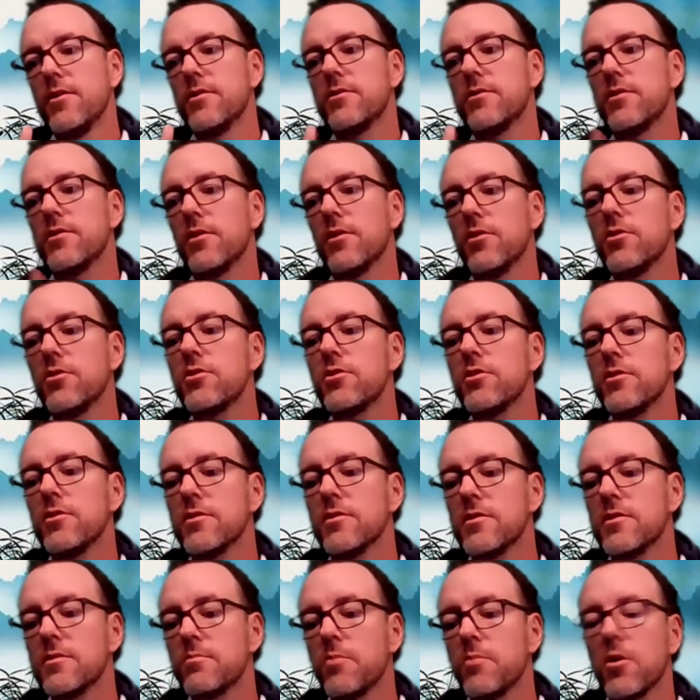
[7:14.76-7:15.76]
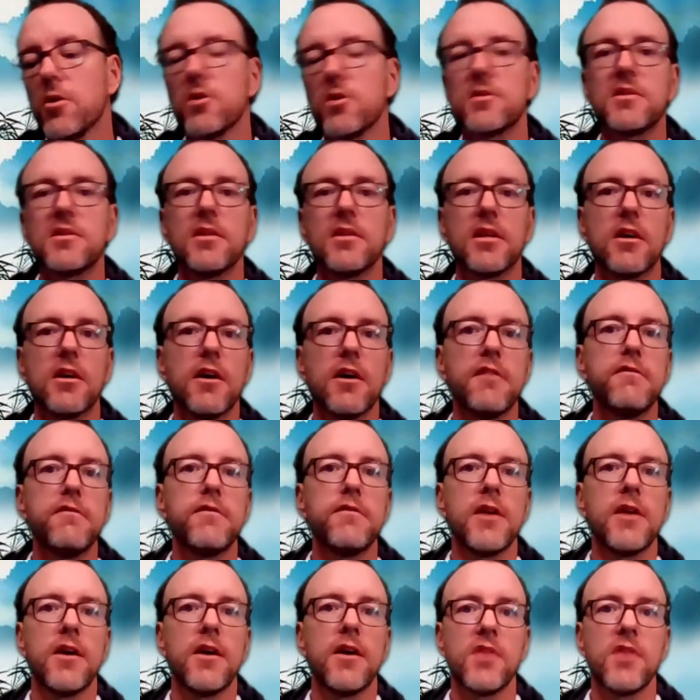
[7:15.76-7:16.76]
Solutions, personally, I
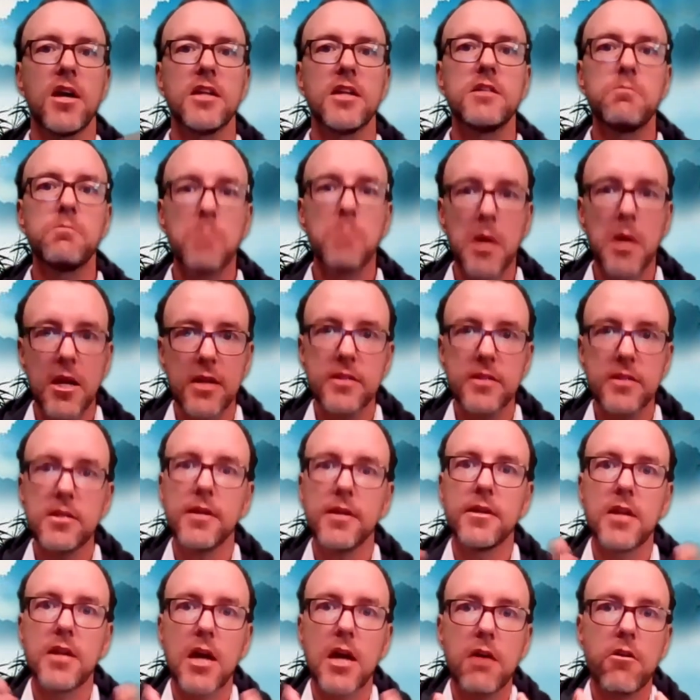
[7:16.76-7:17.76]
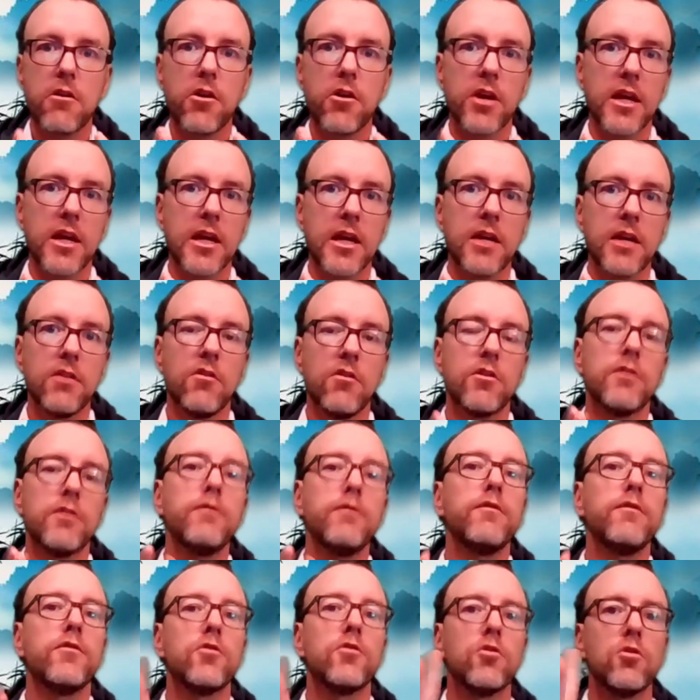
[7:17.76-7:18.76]
found that it's better to narrow in on a
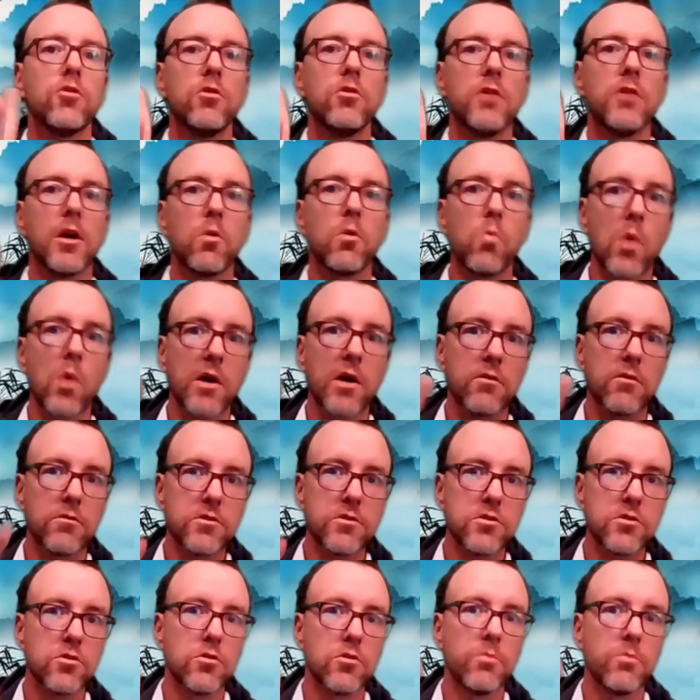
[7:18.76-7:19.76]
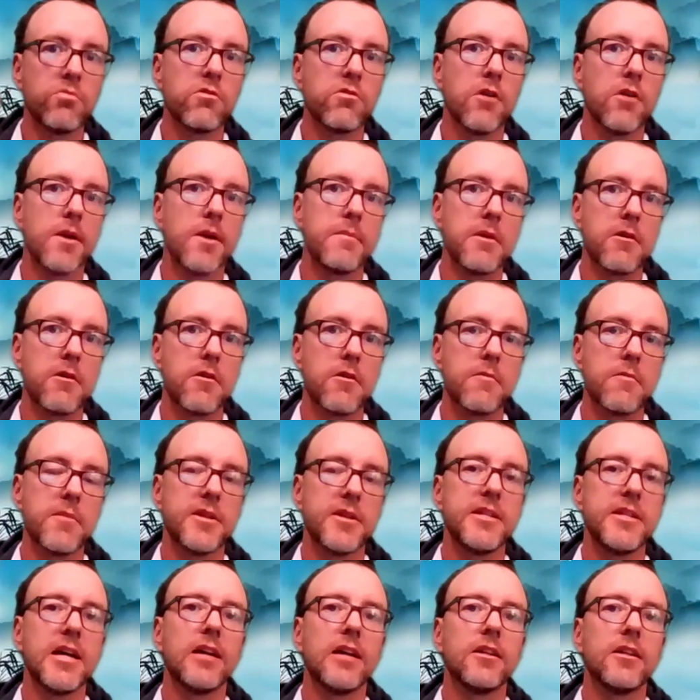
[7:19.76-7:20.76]
few, like one or two primary
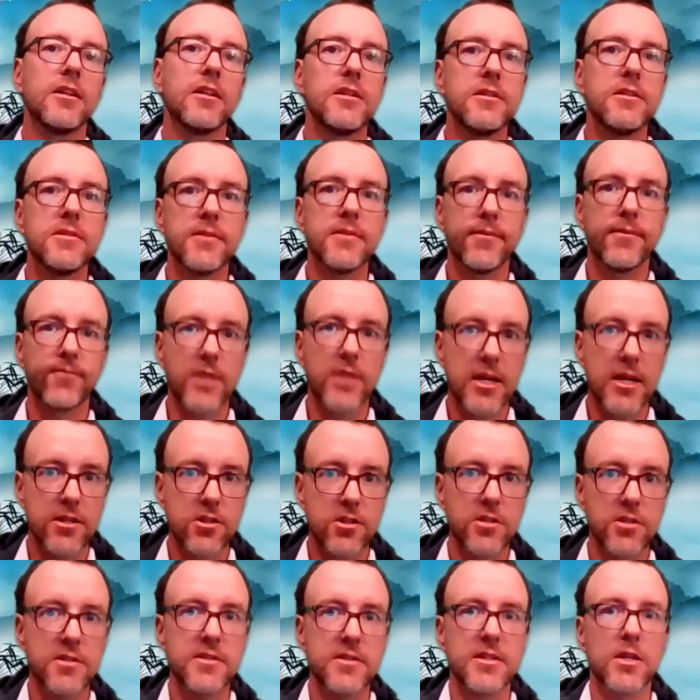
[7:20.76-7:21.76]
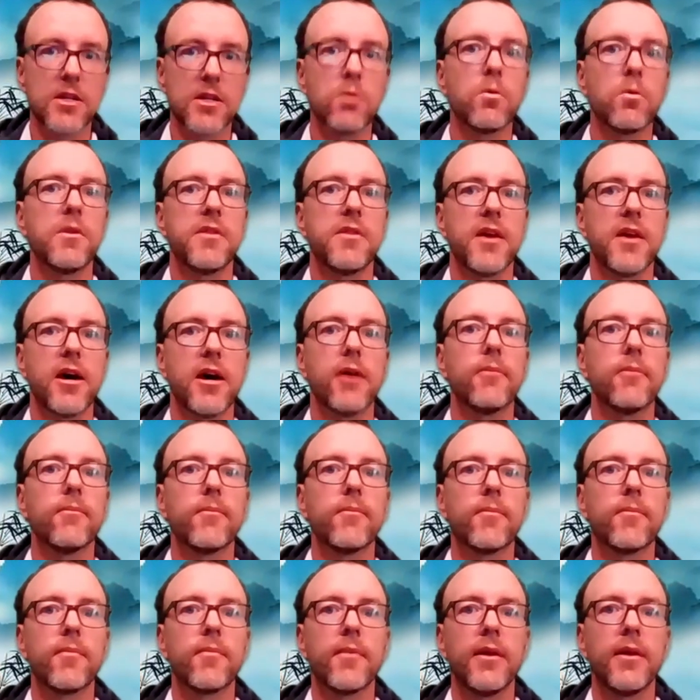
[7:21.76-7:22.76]
modalities, and just stick with that.
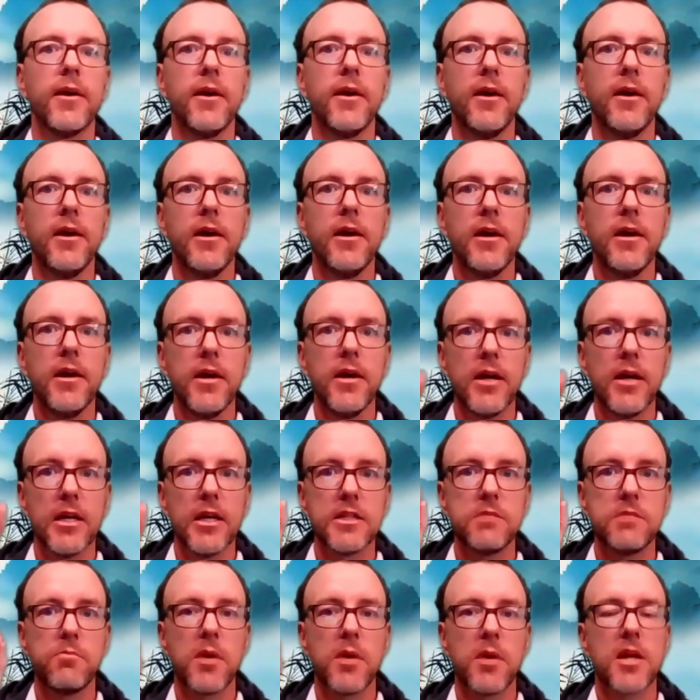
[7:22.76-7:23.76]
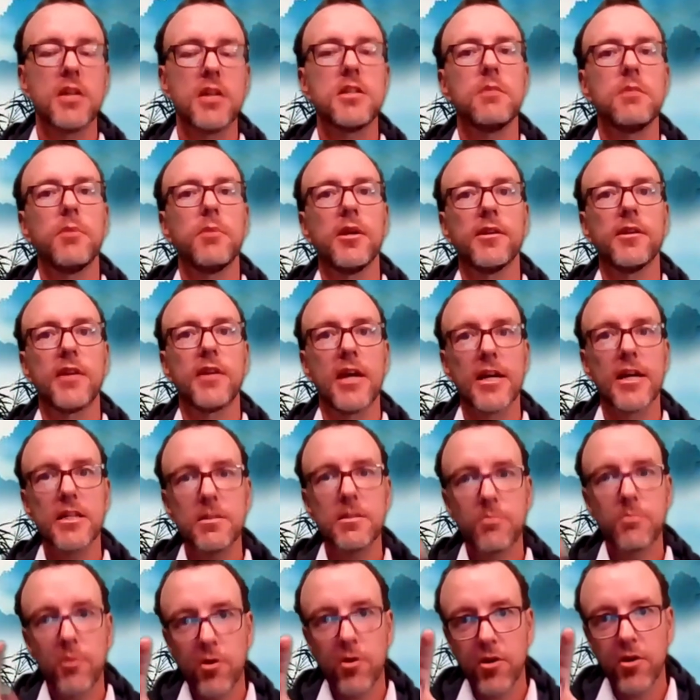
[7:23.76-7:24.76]
It's better to be an
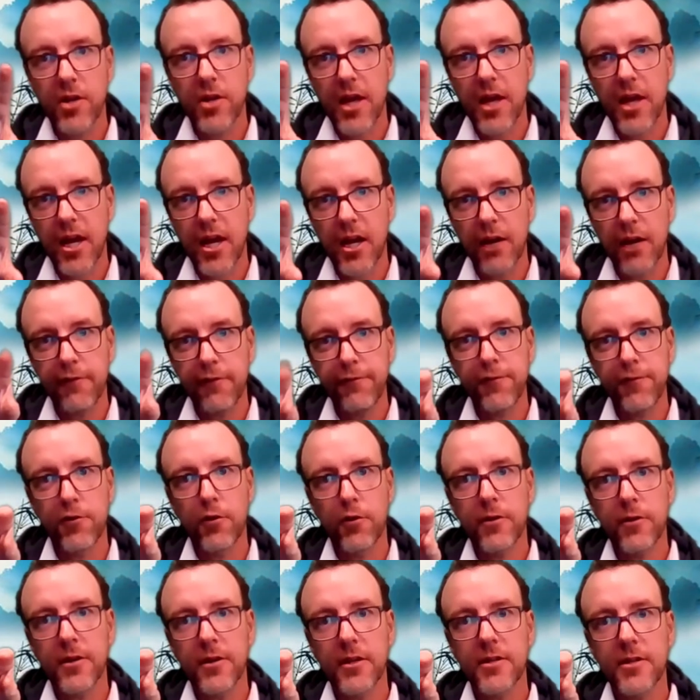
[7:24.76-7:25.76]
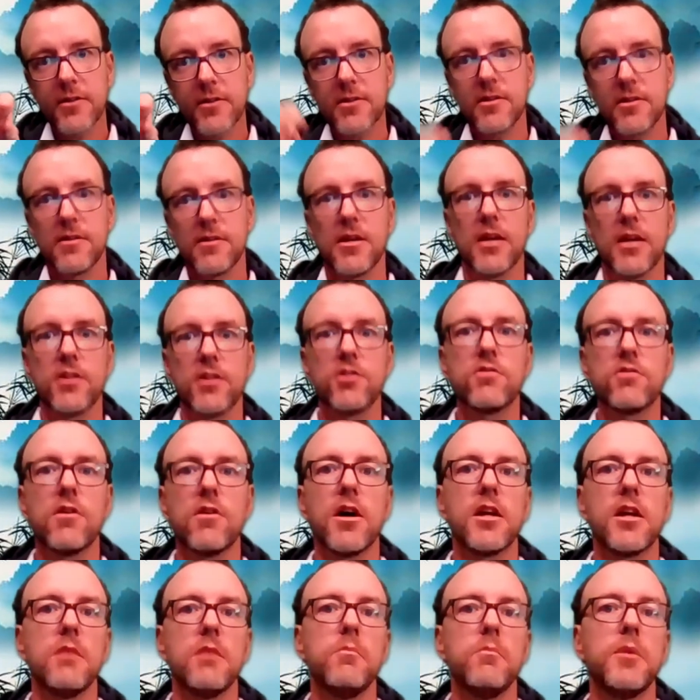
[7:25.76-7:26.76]
expert at a few things than
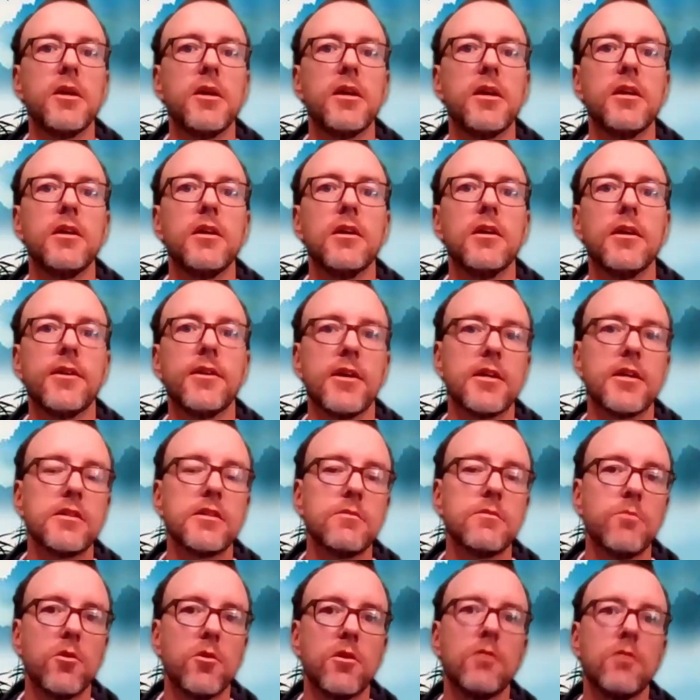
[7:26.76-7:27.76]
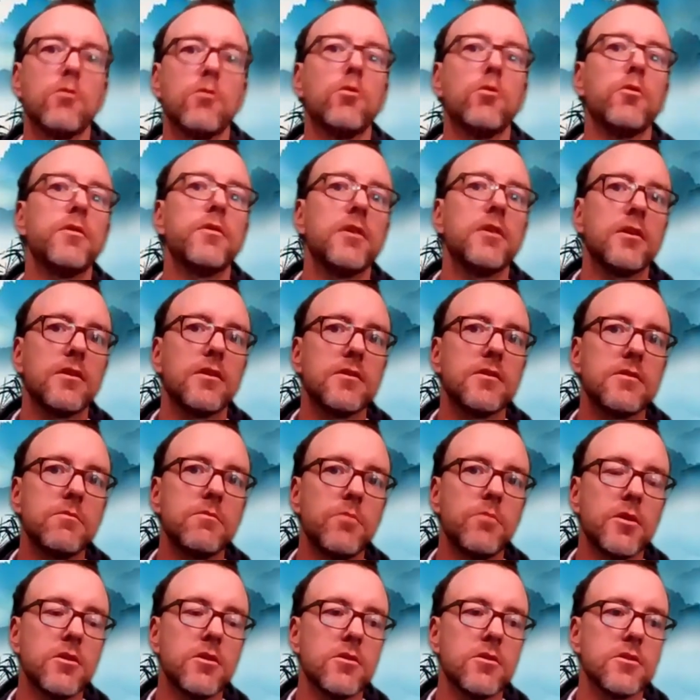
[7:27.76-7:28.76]
try to be an expert at all things
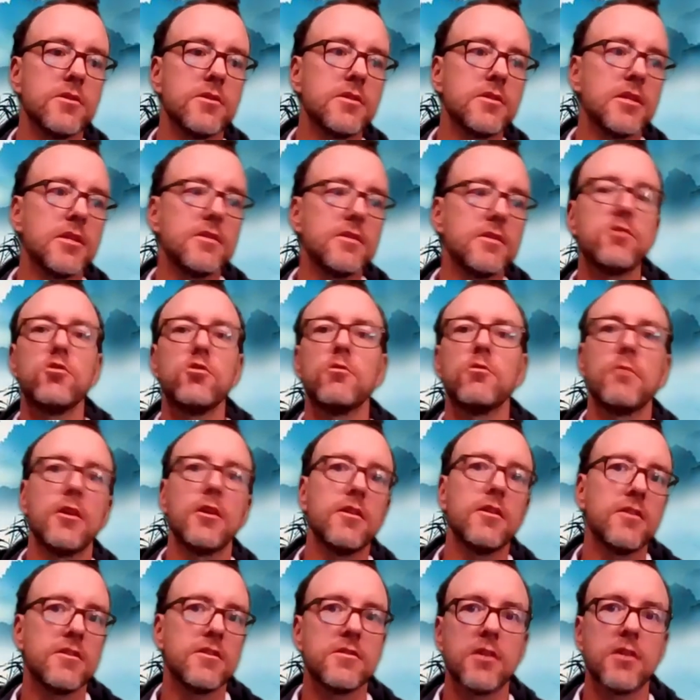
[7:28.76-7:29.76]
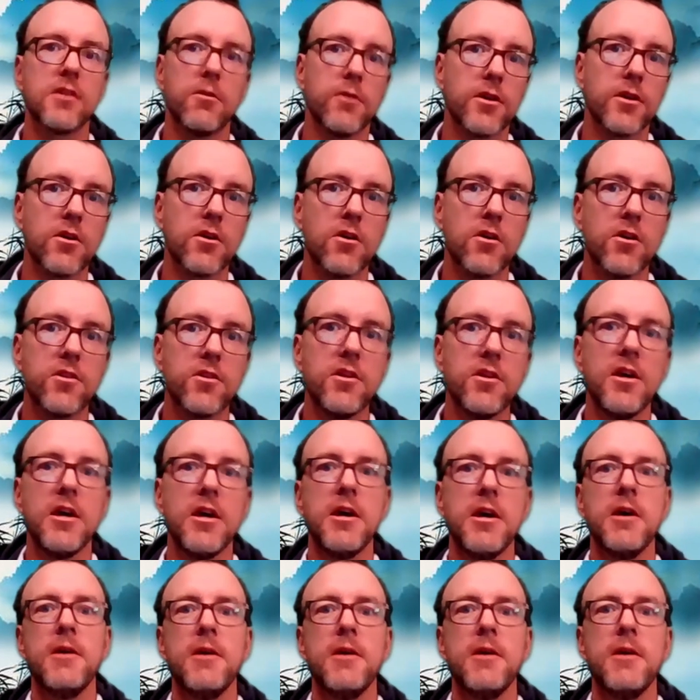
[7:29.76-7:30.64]
because there's too many things going on.